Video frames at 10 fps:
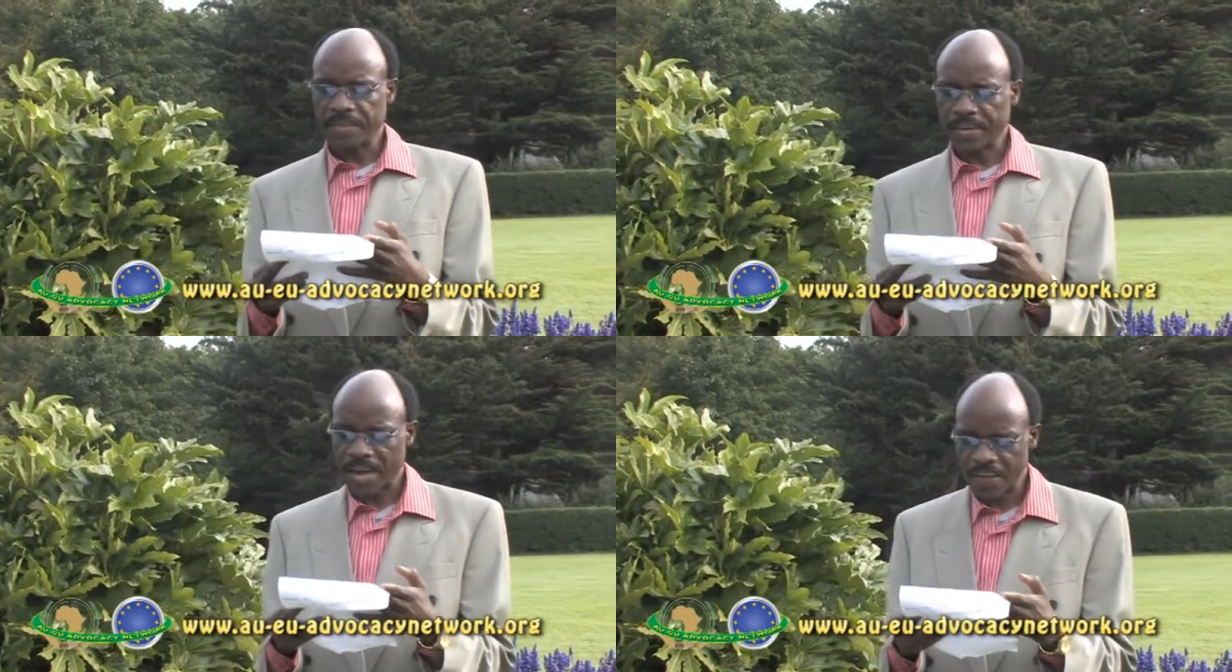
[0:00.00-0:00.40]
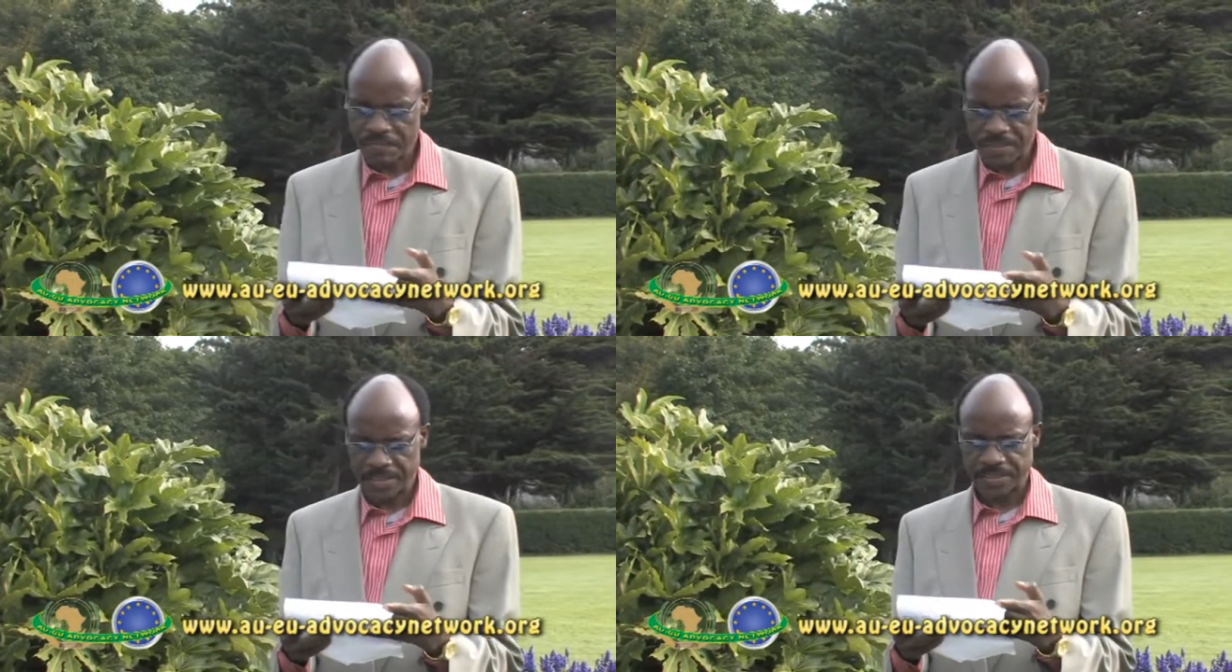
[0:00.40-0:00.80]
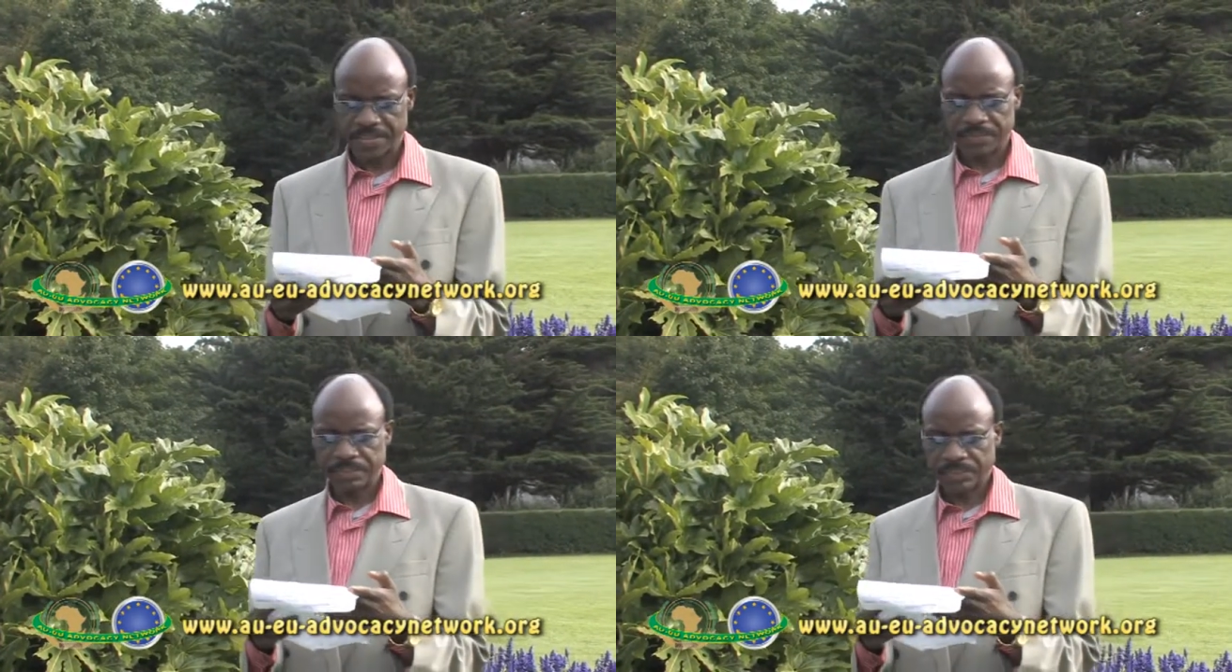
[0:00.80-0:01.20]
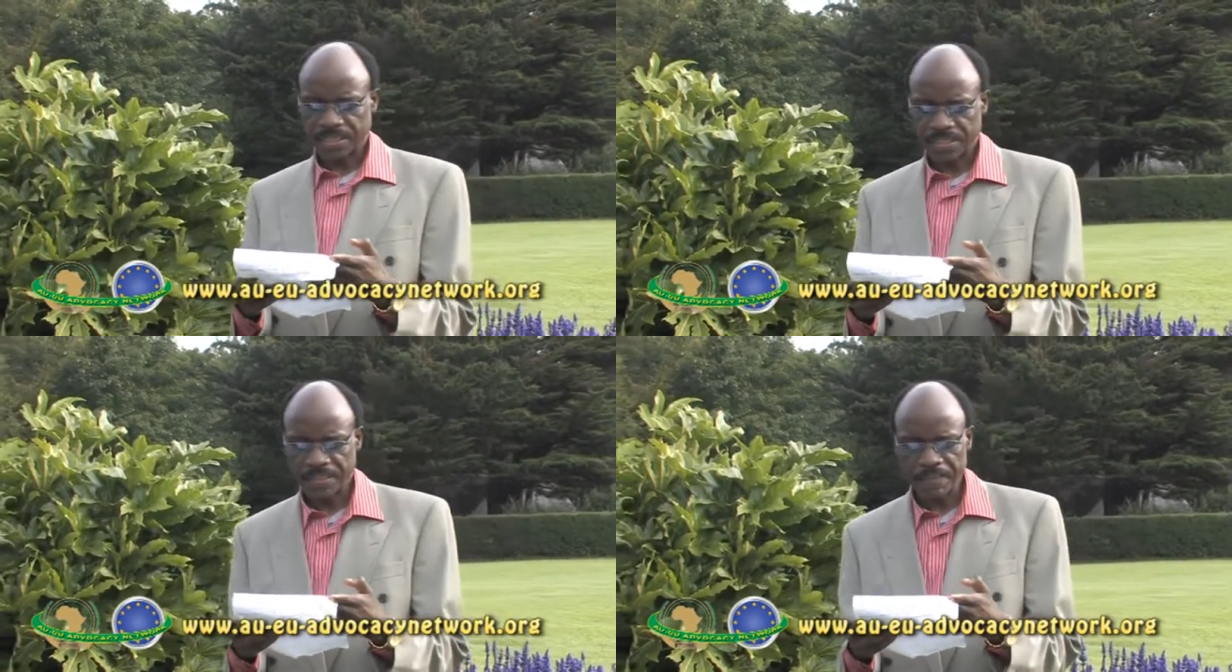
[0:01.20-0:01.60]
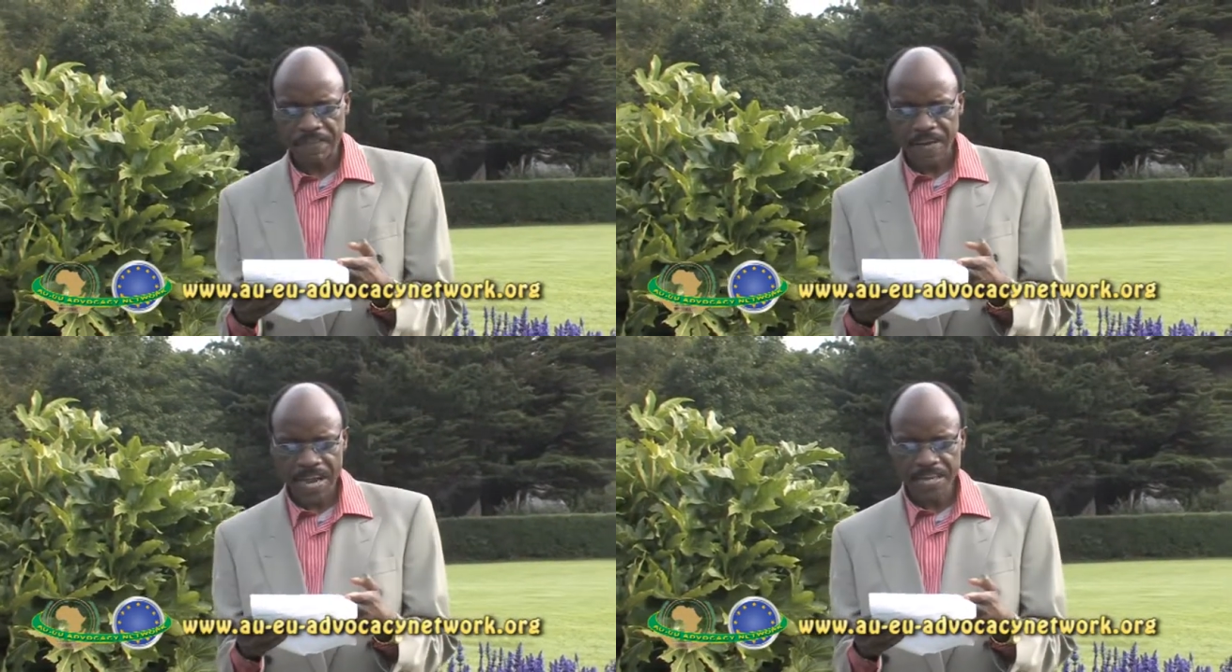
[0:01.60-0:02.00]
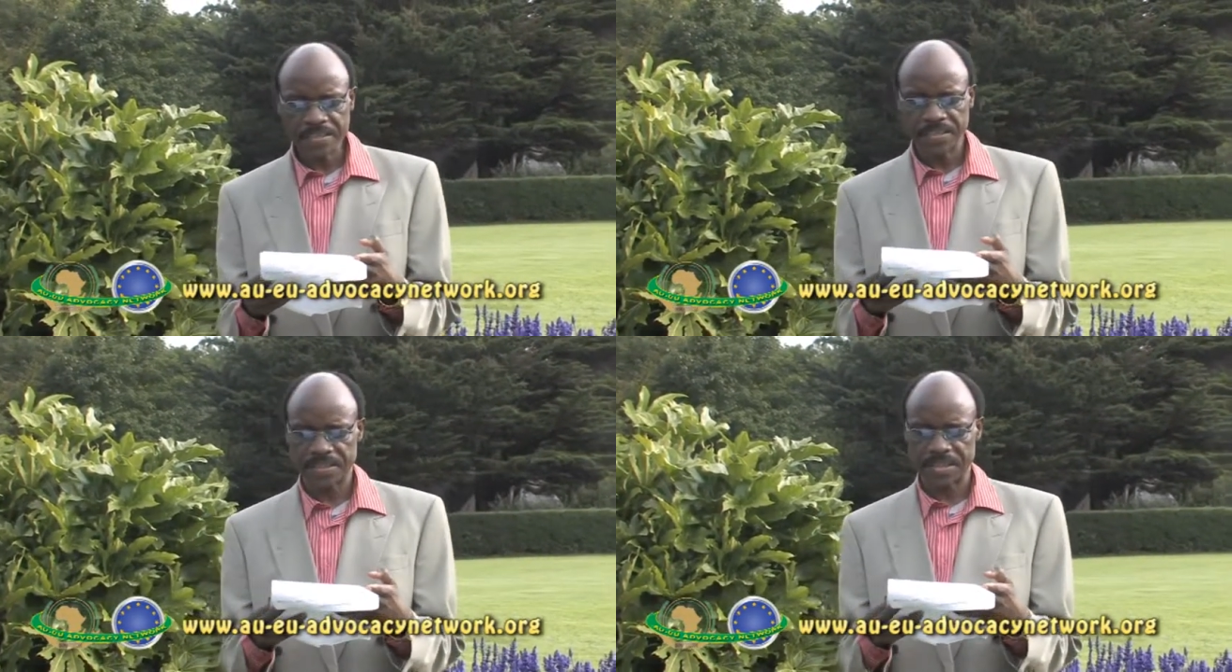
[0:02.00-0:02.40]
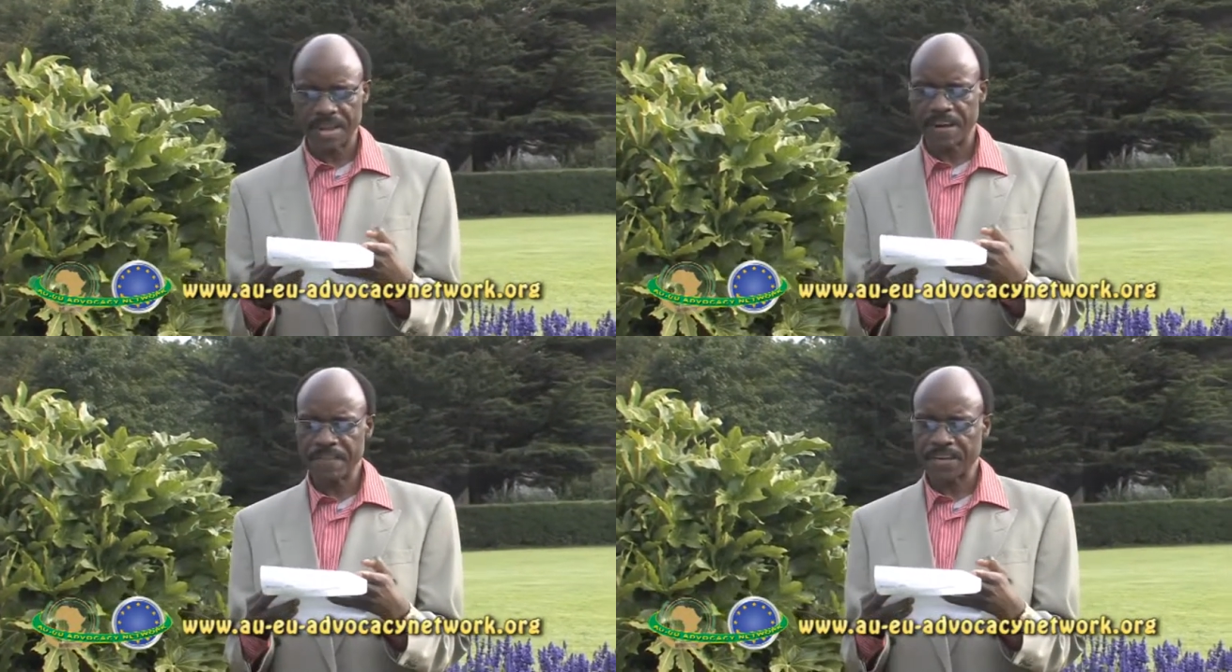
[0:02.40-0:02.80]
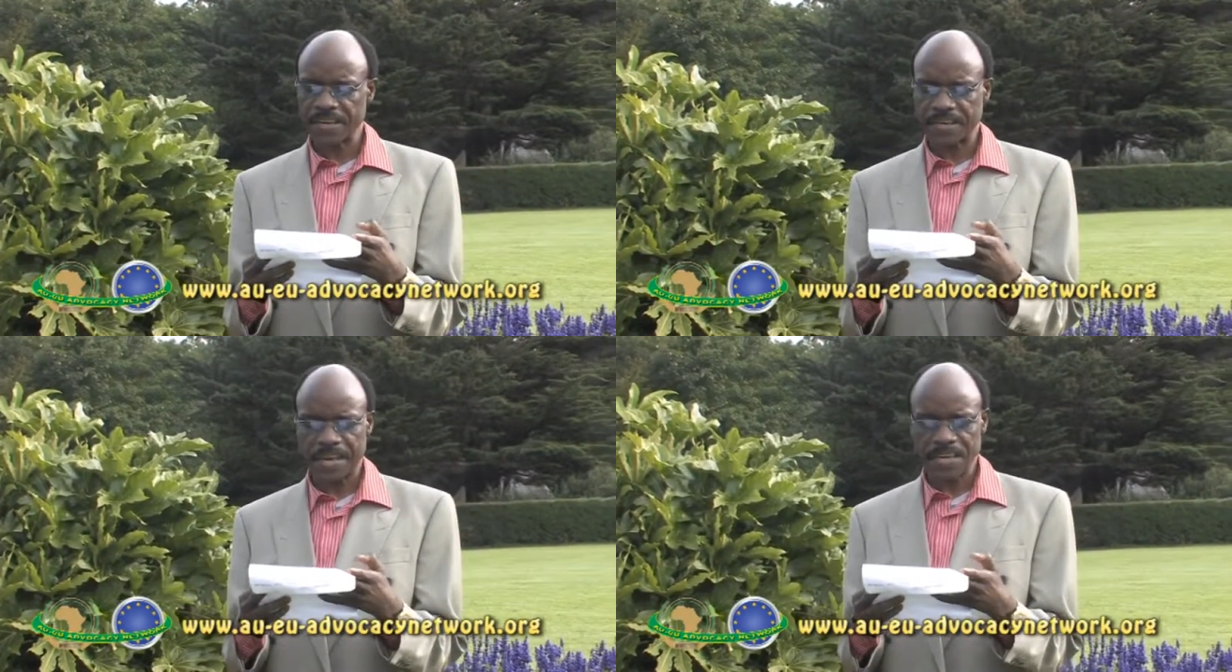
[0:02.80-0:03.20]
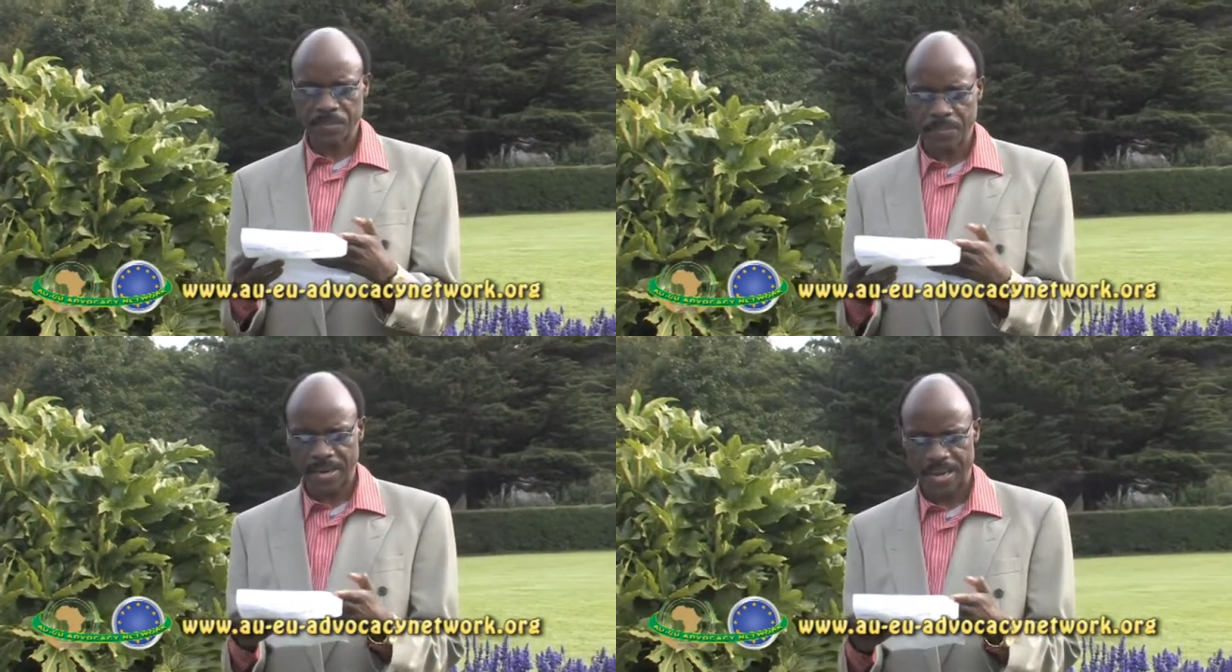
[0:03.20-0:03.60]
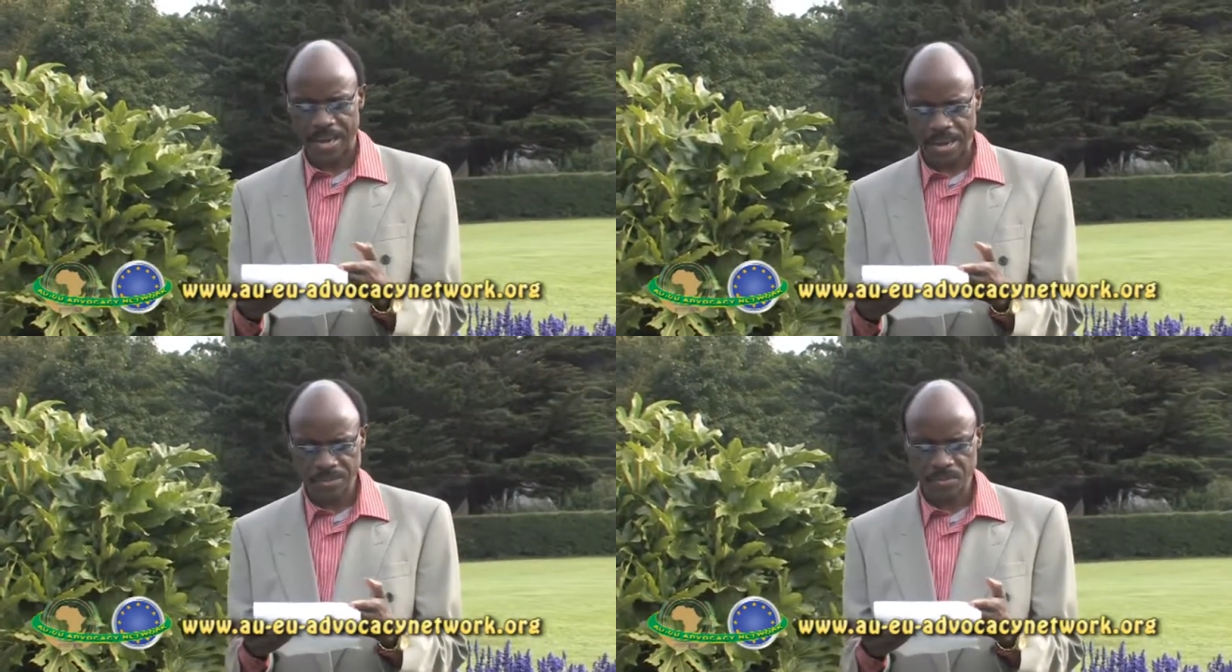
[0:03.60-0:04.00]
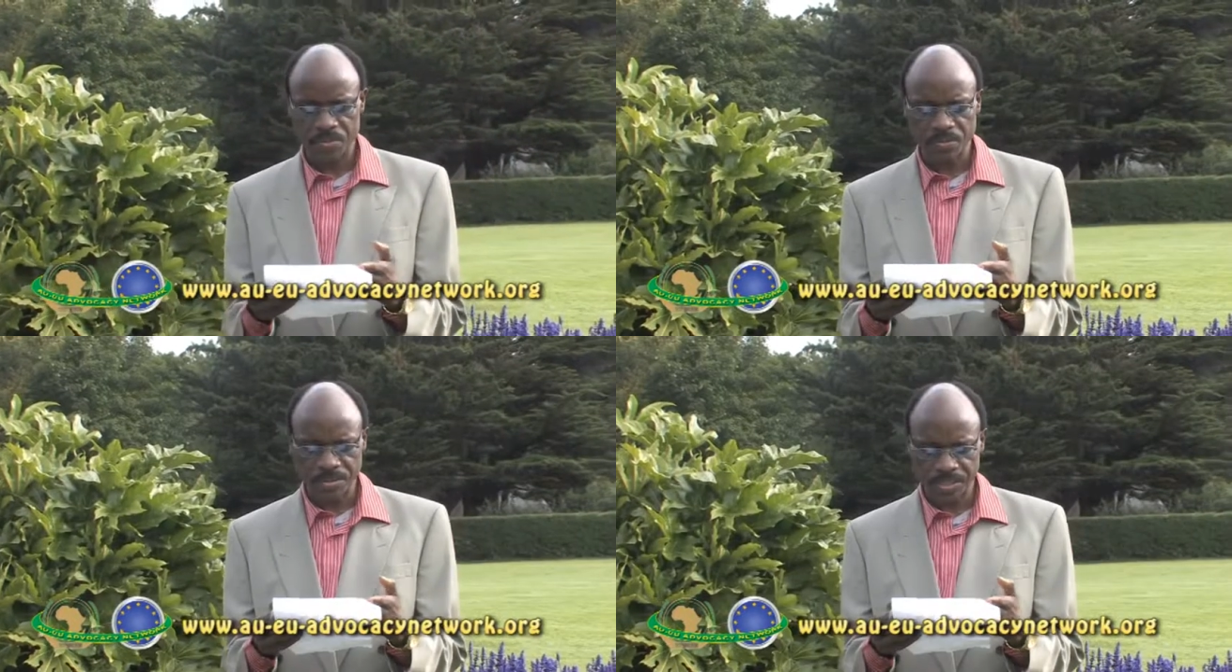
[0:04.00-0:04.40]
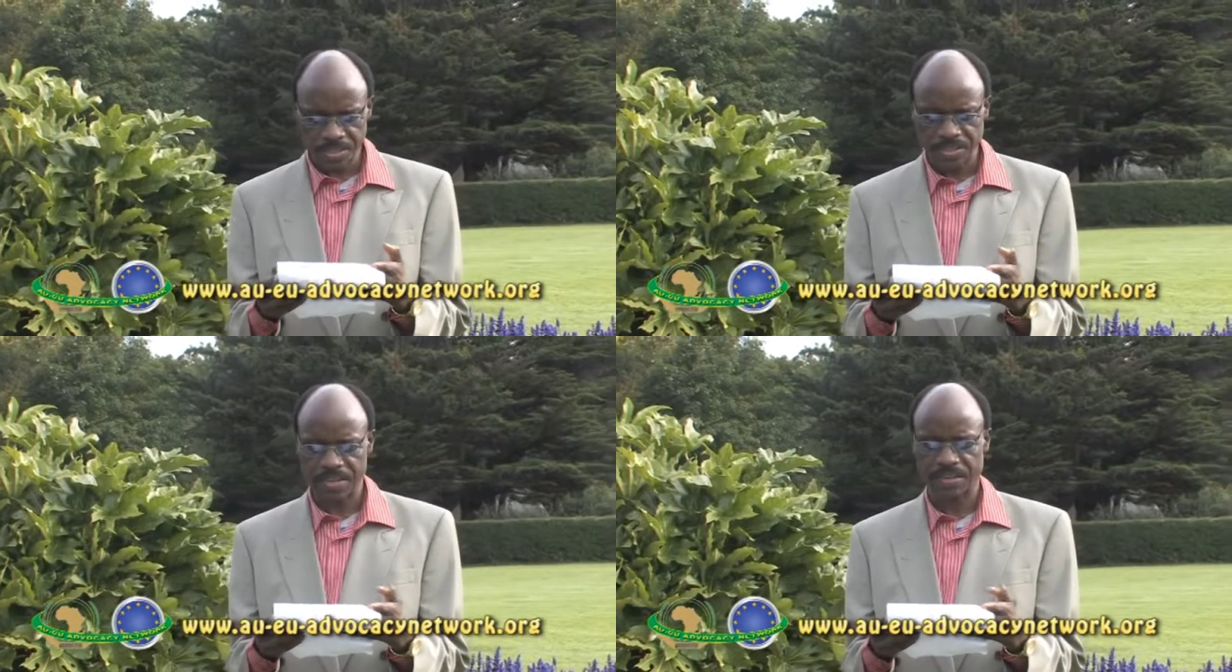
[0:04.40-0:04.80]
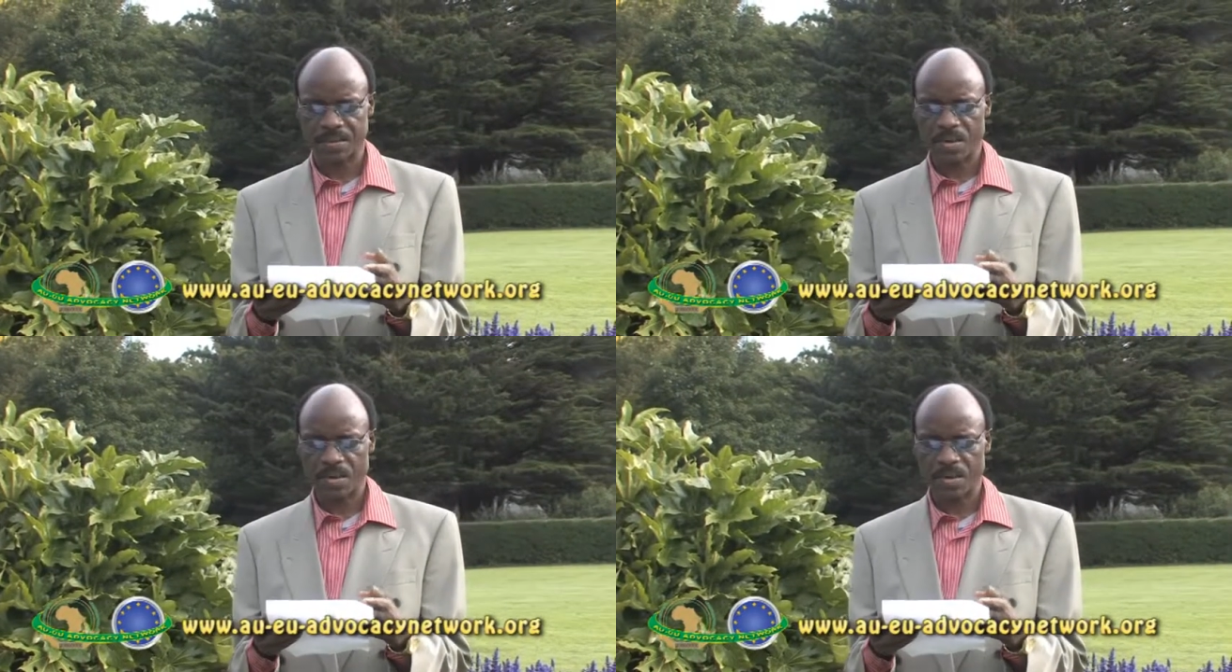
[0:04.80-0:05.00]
government defined the African diaspora as consisting